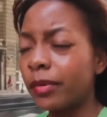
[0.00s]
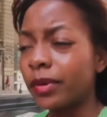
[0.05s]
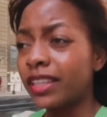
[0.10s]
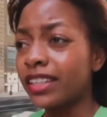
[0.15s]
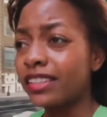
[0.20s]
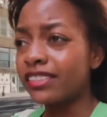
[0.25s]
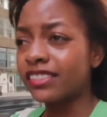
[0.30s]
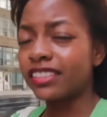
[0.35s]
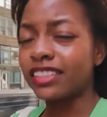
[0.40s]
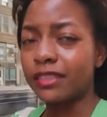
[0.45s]
I would
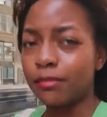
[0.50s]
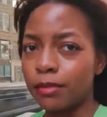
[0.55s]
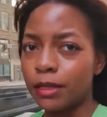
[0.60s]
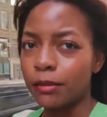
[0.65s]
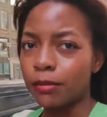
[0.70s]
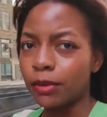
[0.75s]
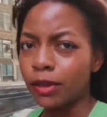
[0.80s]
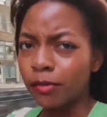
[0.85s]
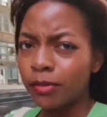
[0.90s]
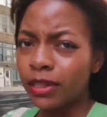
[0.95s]
get sick of
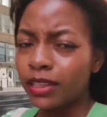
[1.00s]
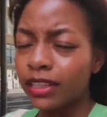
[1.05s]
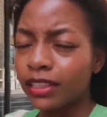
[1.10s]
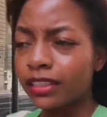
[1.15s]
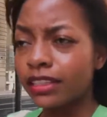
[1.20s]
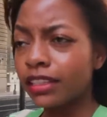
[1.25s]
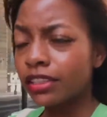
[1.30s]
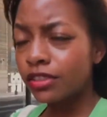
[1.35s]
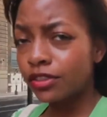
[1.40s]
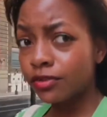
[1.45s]
people. I'd be
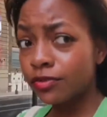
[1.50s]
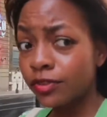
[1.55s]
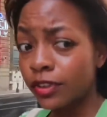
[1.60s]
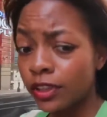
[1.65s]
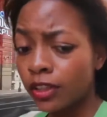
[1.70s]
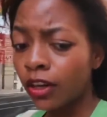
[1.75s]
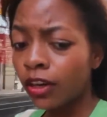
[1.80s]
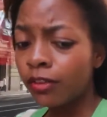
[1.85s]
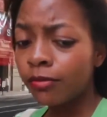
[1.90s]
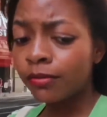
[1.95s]
like, get your
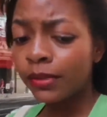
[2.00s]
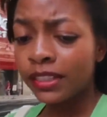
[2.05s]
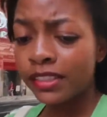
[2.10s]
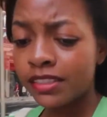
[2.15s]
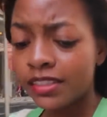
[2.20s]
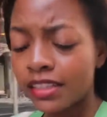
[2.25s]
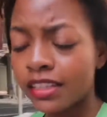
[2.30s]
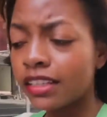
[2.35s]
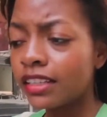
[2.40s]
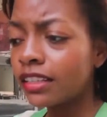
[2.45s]
foot off my
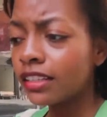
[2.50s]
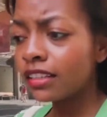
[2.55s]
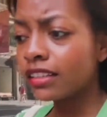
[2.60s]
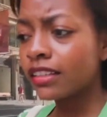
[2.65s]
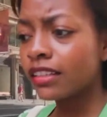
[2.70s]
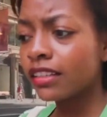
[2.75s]
seat.